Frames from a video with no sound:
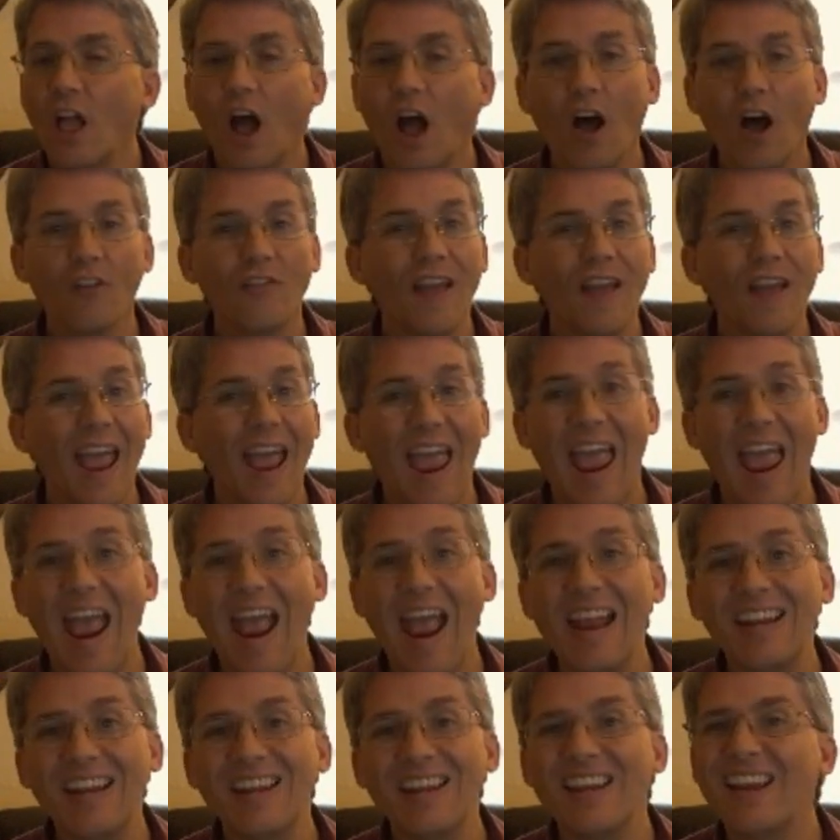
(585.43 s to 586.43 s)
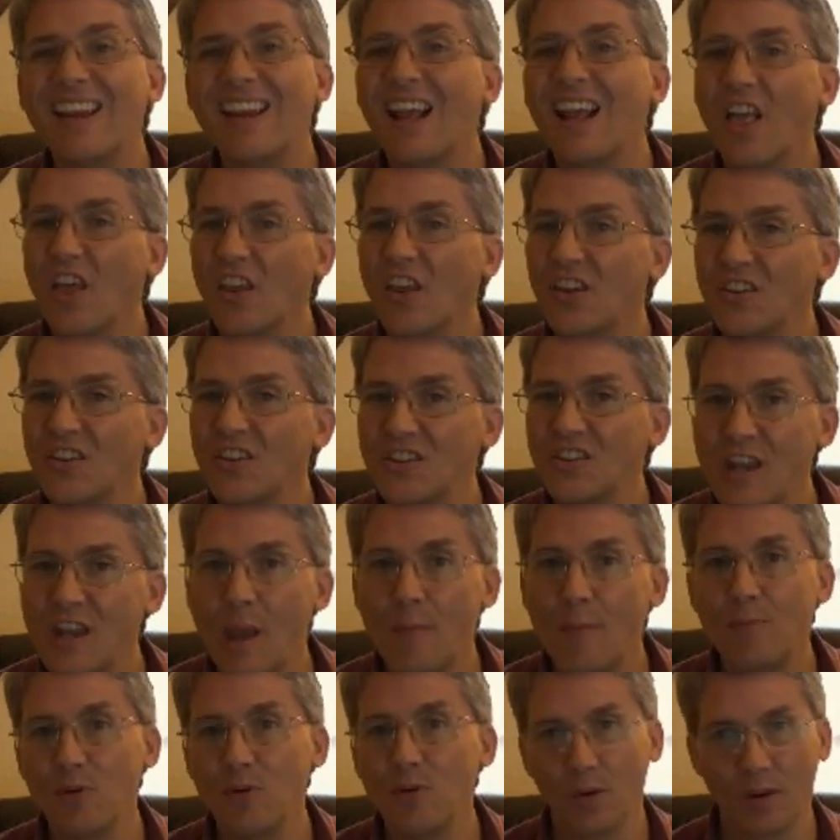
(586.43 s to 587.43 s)
of any
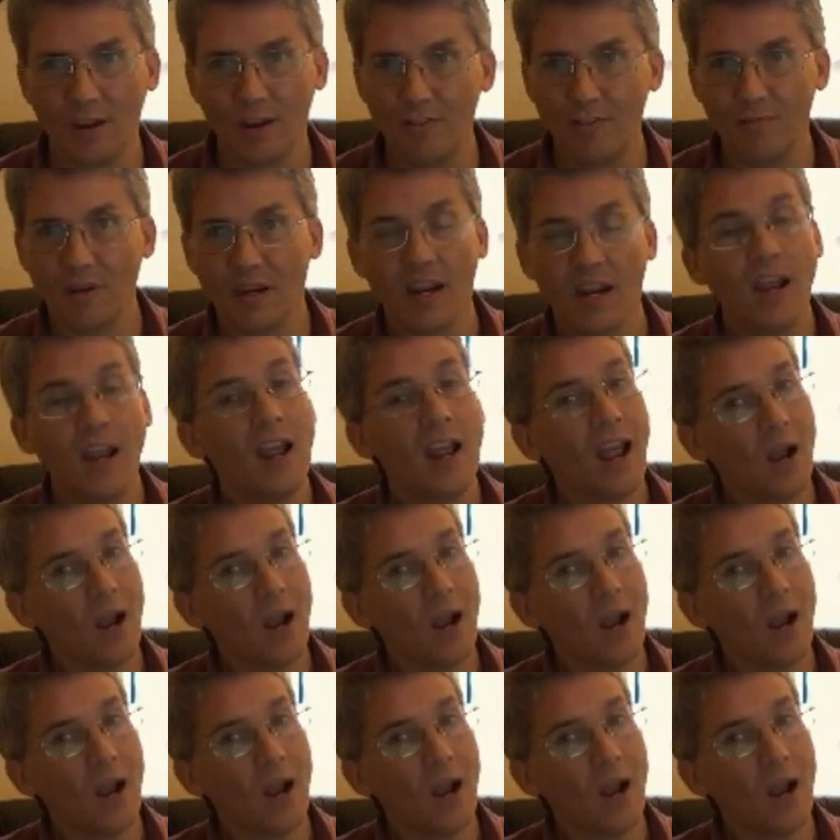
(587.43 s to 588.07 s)
step you give me.